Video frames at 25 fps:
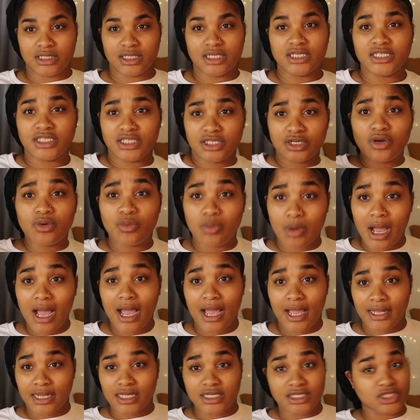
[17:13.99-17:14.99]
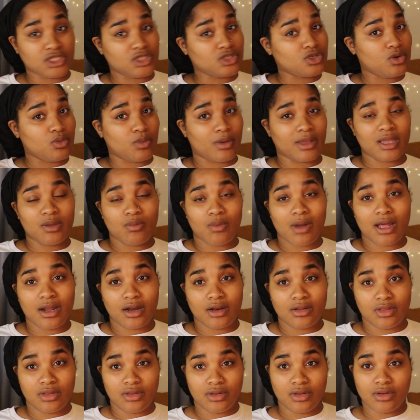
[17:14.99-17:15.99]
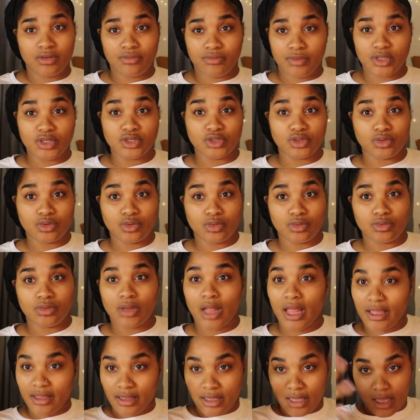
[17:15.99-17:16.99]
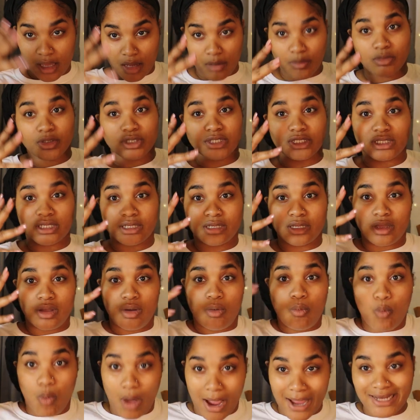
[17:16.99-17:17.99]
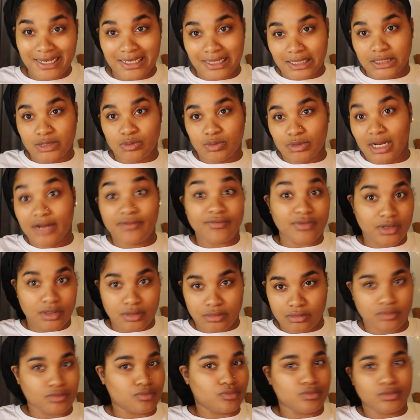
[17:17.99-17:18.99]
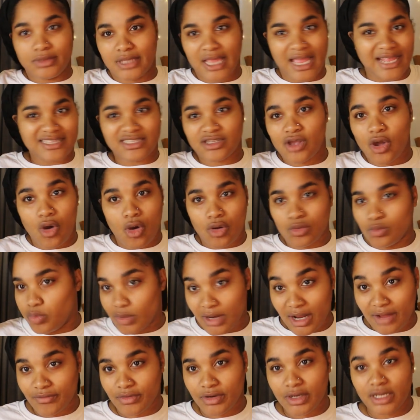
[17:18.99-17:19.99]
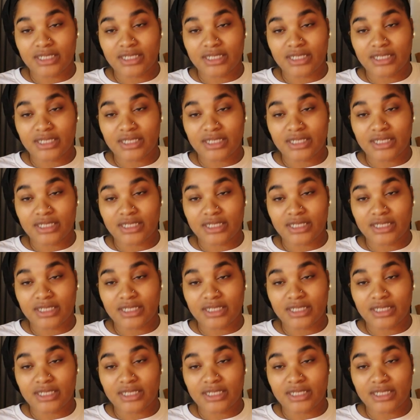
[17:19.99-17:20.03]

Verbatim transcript: And it's still wide, it's still way wider than the original like camera's wideness, whatever that's called, whatever.